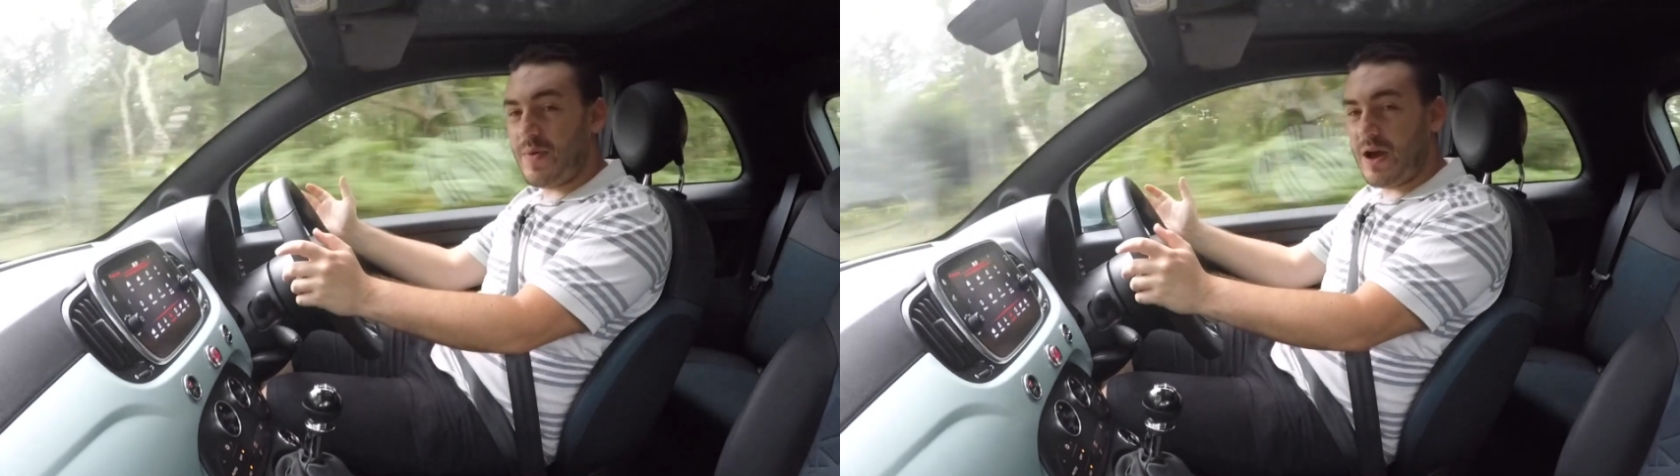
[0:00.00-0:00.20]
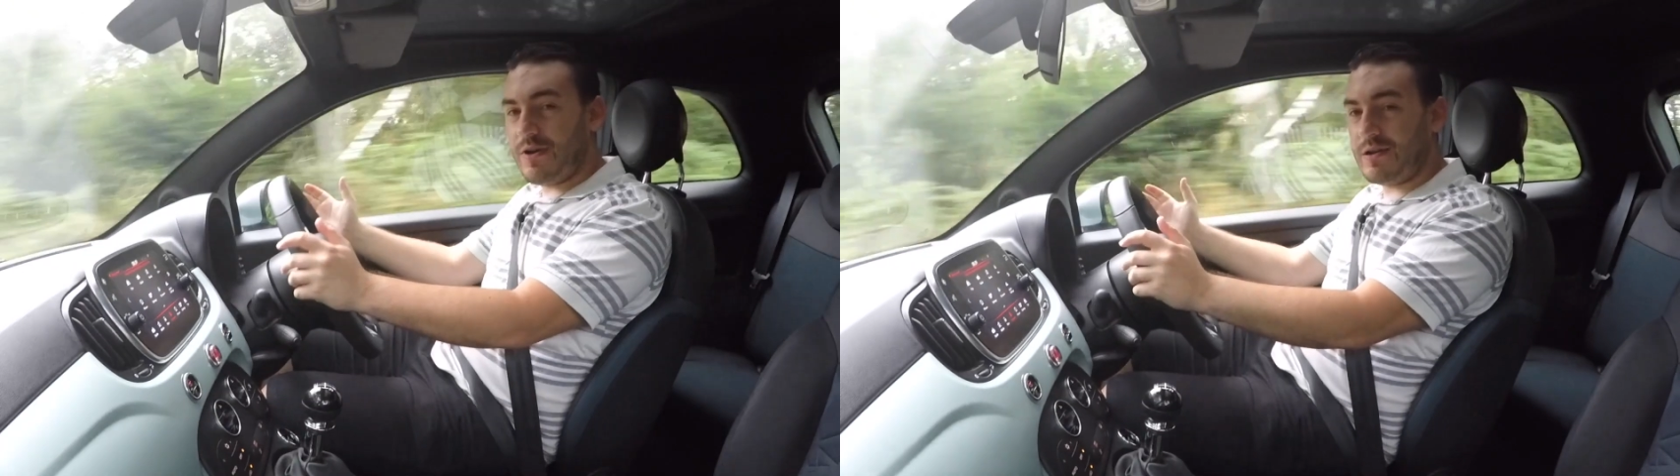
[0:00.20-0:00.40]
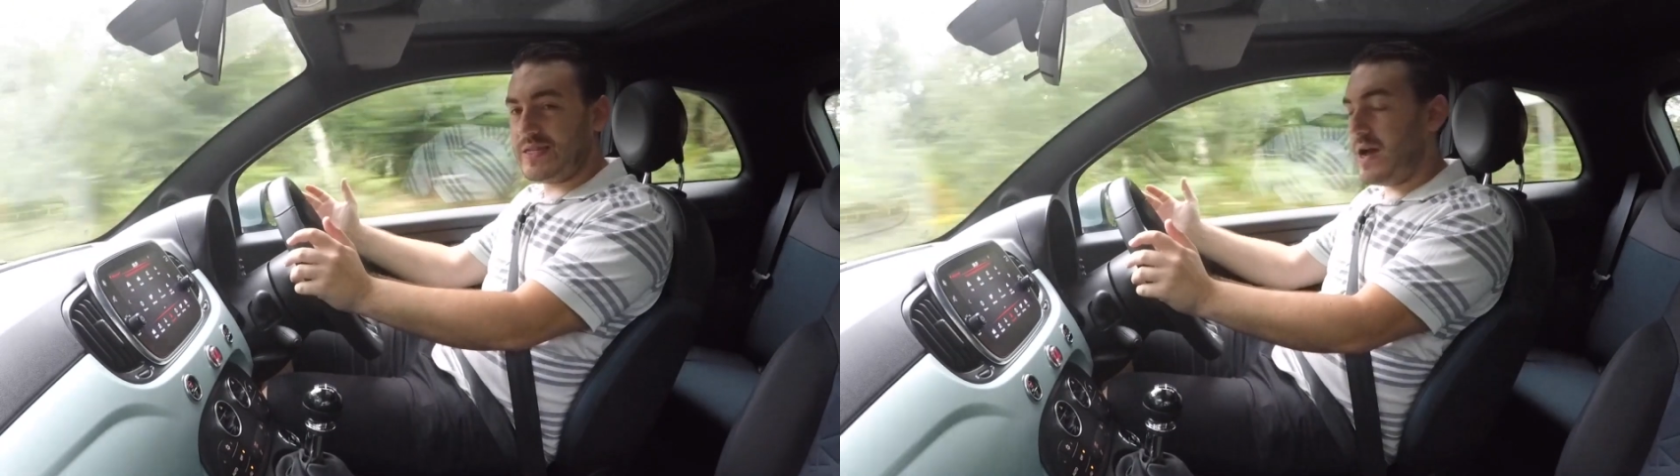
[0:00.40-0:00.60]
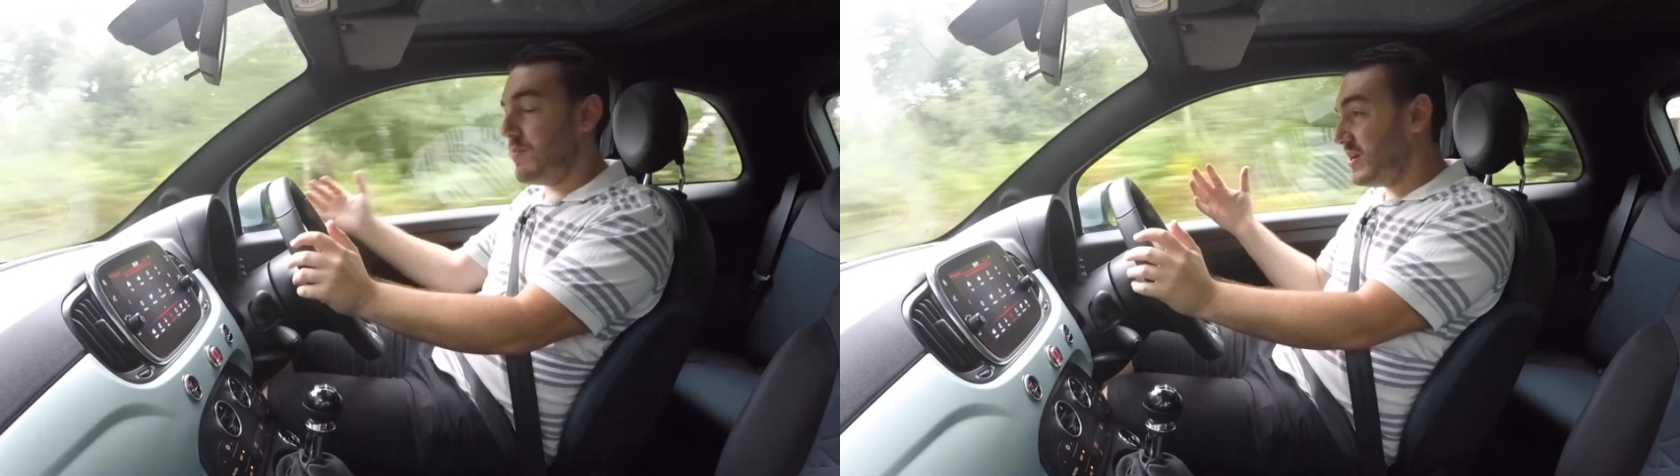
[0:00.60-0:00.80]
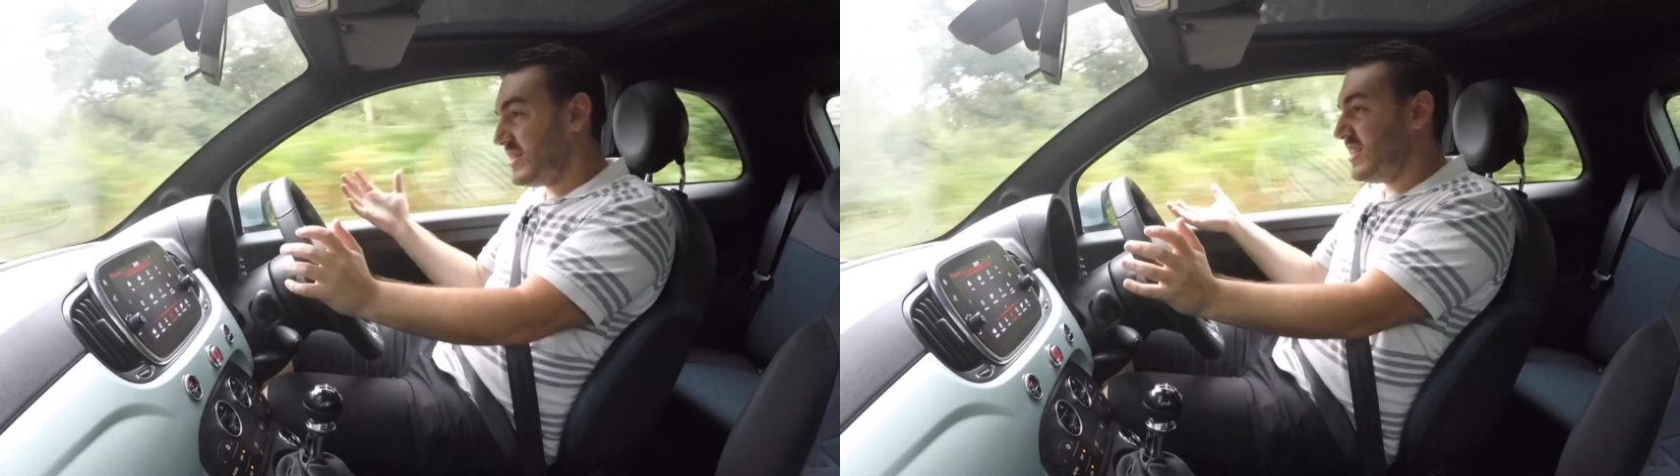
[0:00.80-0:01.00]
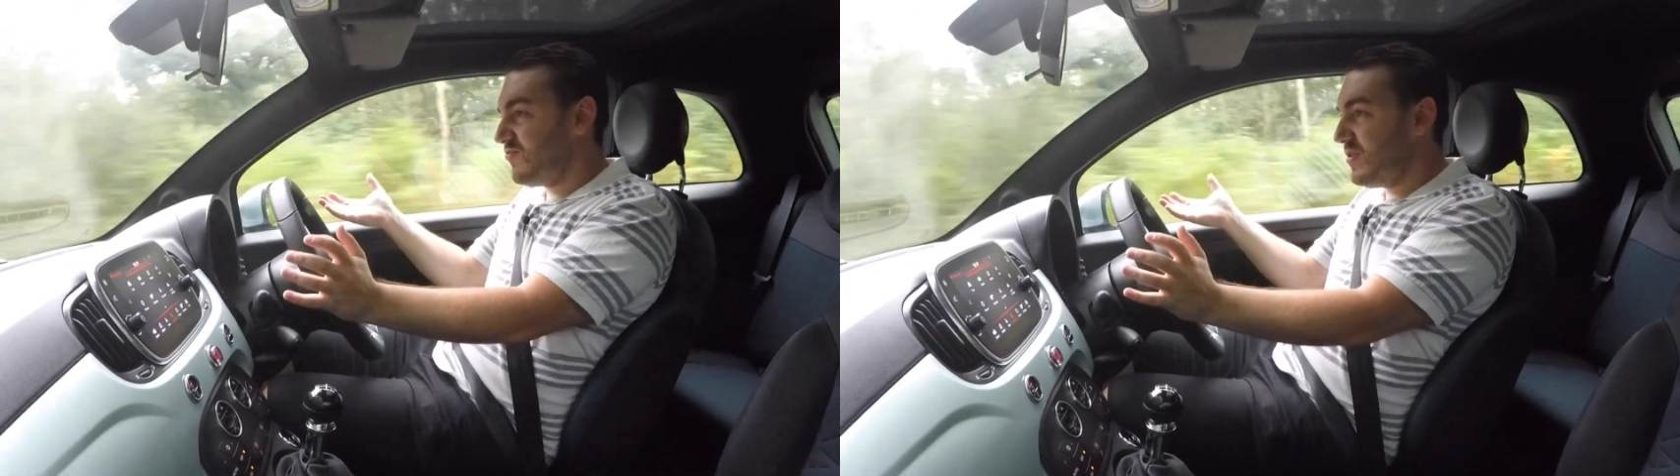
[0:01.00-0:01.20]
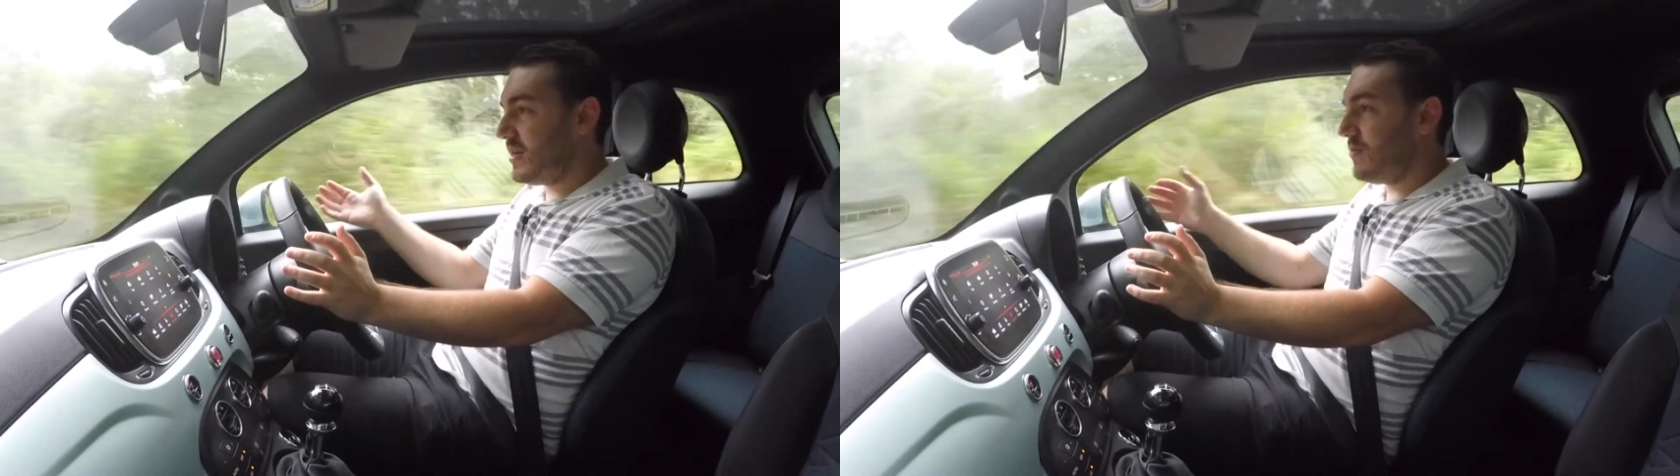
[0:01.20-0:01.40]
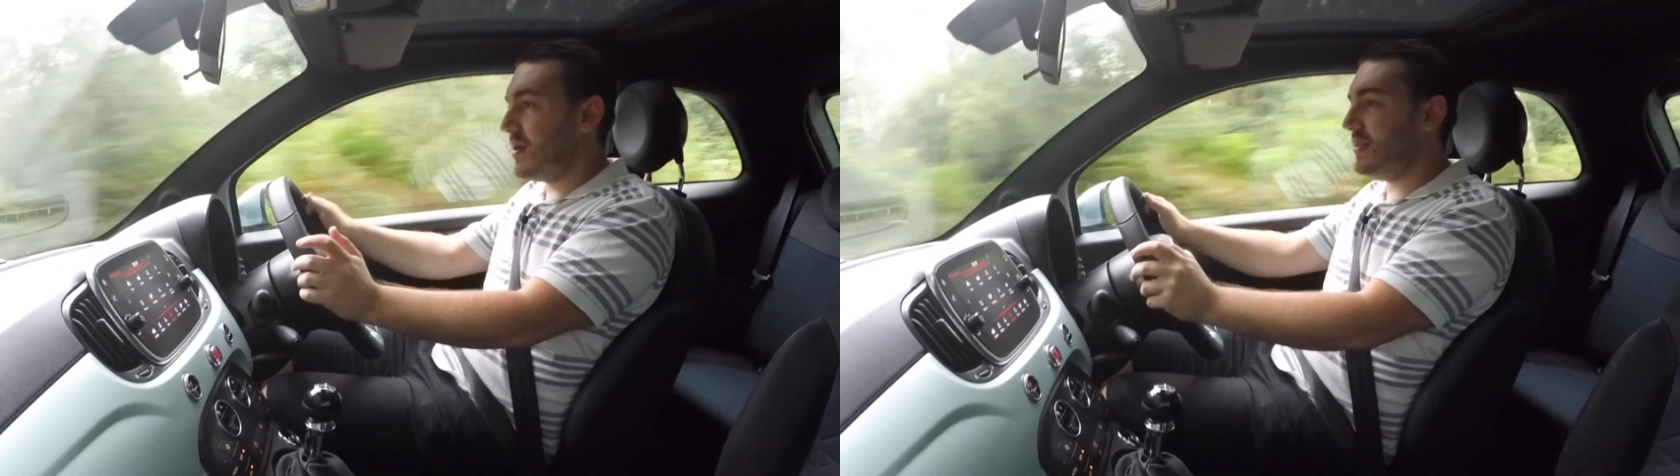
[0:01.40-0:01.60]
how about around town? Because that's really where